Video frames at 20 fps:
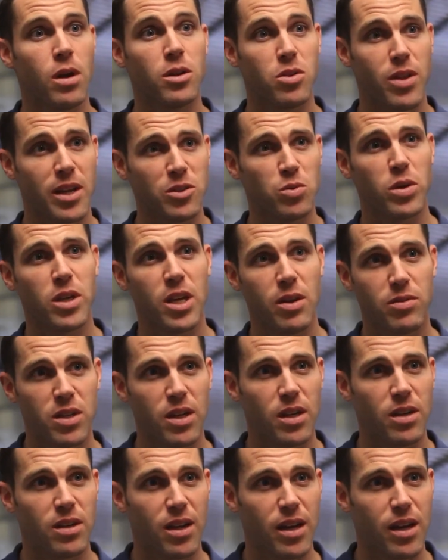So that's what gives
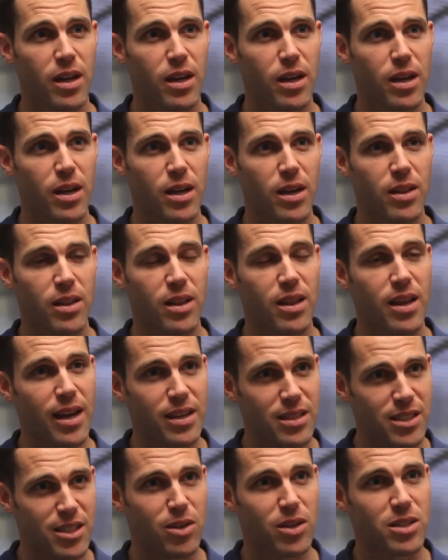it the
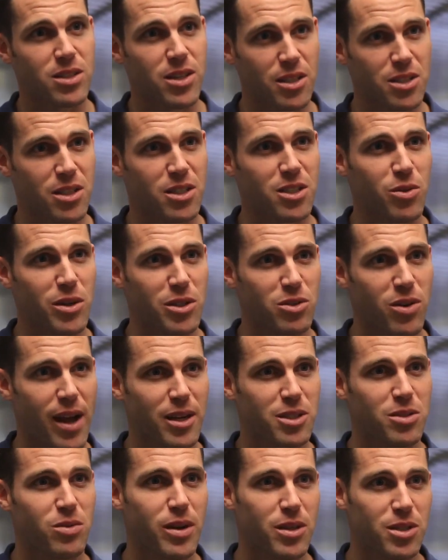ideal extension to
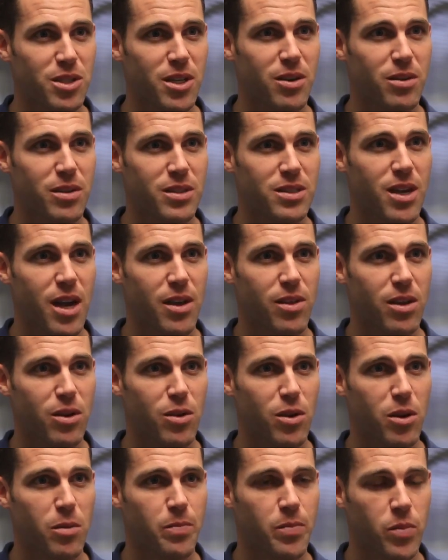retraction ratio inside the unit.